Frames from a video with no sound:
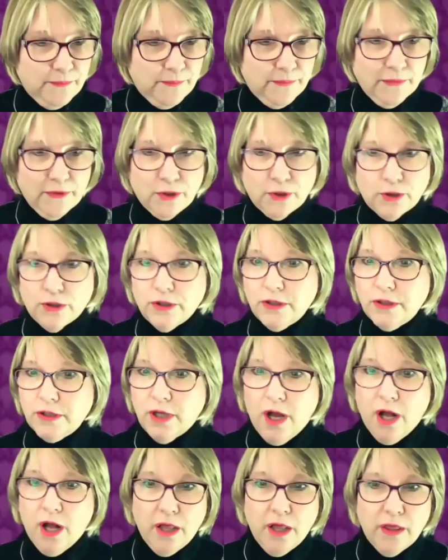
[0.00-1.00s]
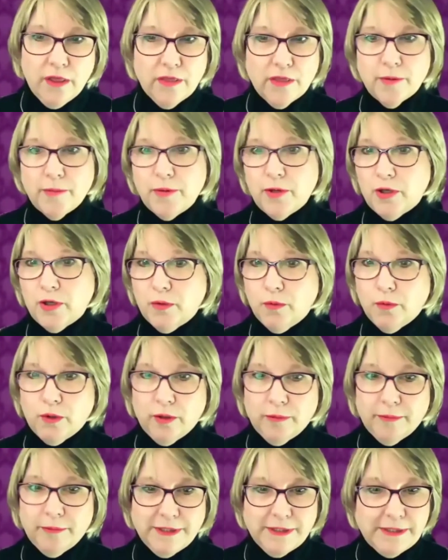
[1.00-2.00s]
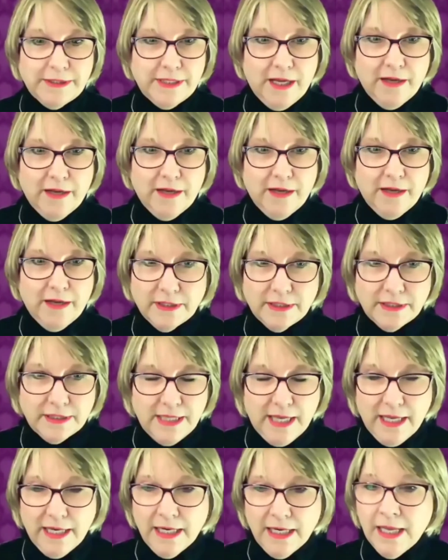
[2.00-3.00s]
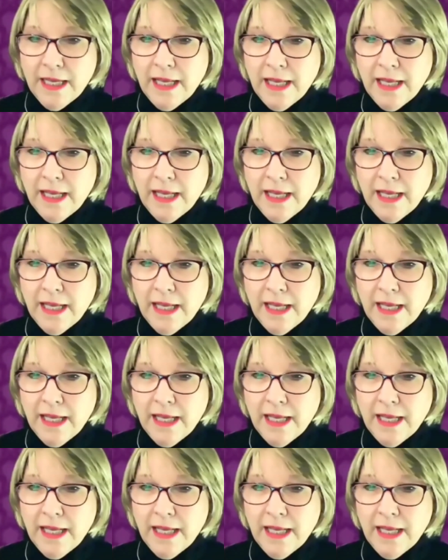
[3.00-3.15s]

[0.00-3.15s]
learned all the bookworm and stuff that's done.